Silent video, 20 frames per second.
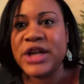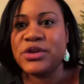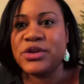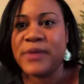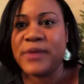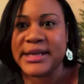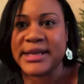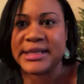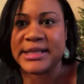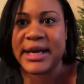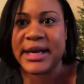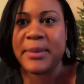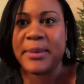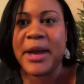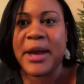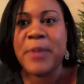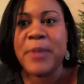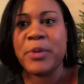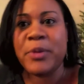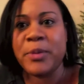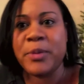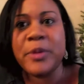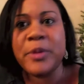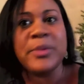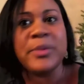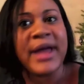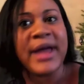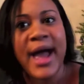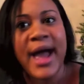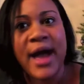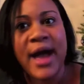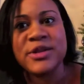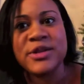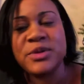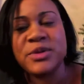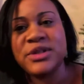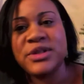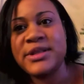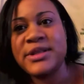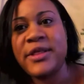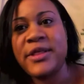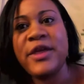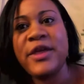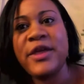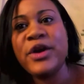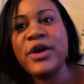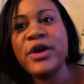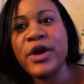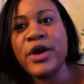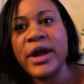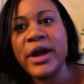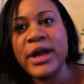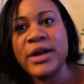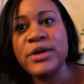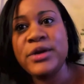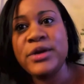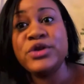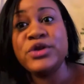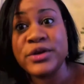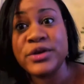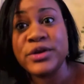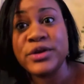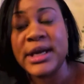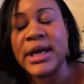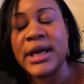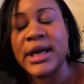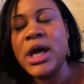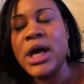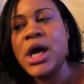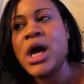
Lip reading: and directing at Paper Mill Playhouse, which is a theater in New Jersey.